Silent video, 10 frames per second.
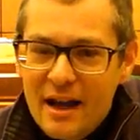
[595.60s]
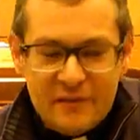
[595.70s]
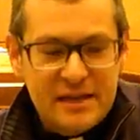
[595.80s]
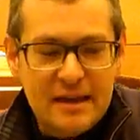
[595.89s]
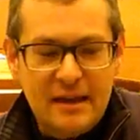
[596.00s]

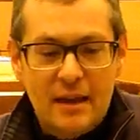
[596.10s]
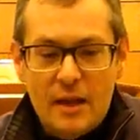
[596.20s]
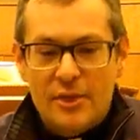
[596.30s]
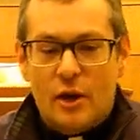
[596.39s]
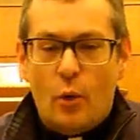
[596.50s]
of
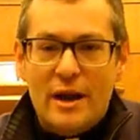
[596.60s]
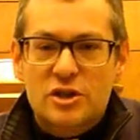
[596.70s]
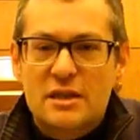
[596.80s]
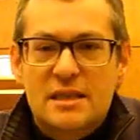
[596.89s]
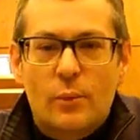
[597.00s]
taking the
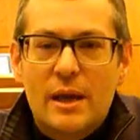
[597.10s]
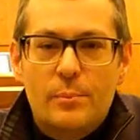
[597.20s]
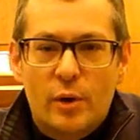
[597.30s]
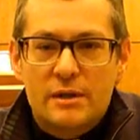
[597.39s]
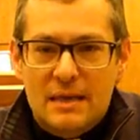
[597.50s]
questions that
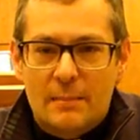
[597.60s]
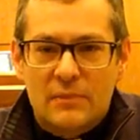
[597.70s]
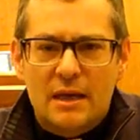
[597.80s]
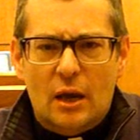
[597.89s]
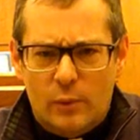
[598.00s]
we put to him,
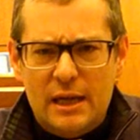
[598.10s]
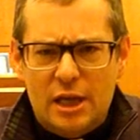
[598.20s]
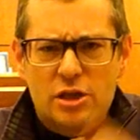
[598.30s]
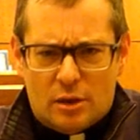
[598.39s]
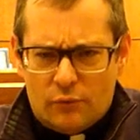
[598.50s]
thinking, we
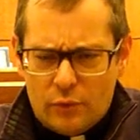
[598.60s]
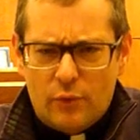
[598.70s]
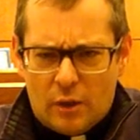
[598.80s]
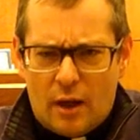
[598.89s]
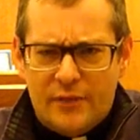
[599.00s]
need you to
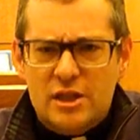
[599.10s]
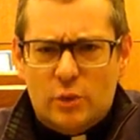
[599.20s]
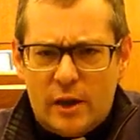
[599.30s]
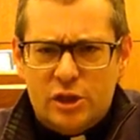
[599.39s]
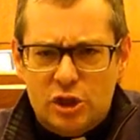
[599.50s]
rule on this
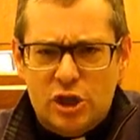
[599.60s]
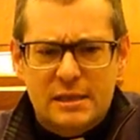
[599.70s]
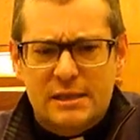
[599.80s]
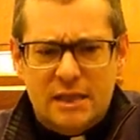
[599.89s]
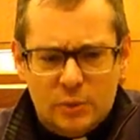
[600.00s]
question,
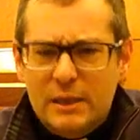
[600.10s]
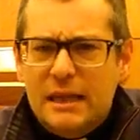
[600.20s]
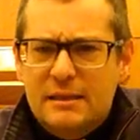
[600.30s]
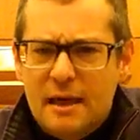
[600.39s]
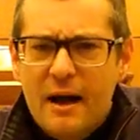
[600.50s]
Jesus, because we
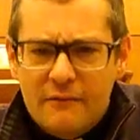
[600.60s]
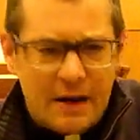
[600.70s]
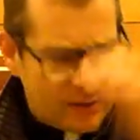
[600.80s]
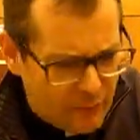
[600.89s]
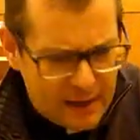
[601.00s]
need to
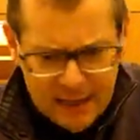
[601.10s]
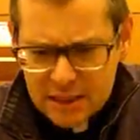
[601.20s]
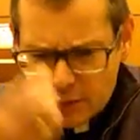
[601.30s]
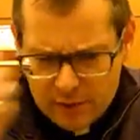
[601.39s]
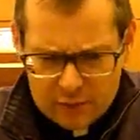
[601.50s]
find the right
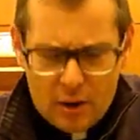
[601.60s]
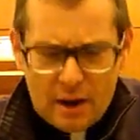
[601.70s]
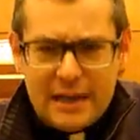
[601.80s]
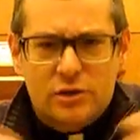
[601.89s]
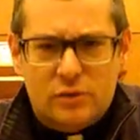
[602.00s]
answer and the
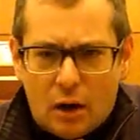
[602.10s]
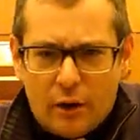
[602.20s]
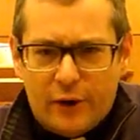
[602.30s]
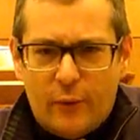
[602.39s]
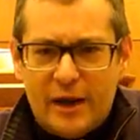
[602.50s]
wrong answer to
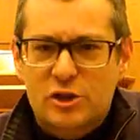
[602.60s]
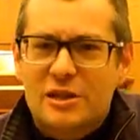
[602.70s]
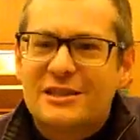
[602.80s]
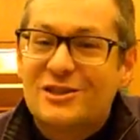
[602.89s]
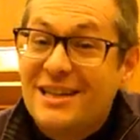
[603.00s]
our questions.